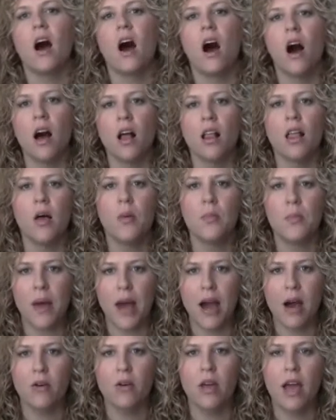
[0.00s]
all
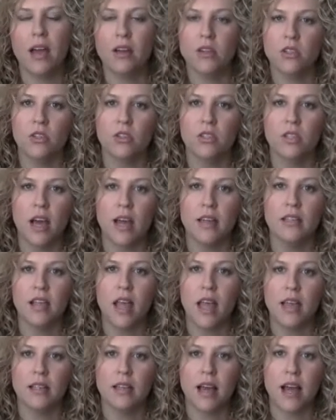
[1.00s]
about exercise
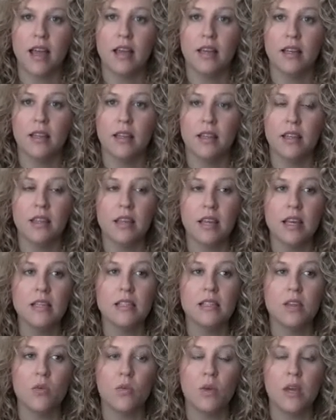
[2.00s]
and diet, the
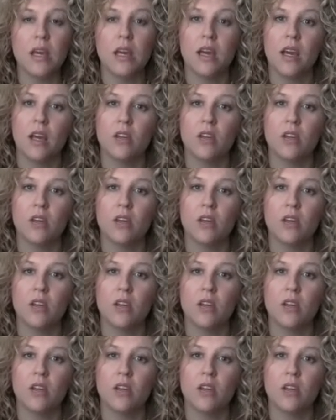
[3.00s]
things that we can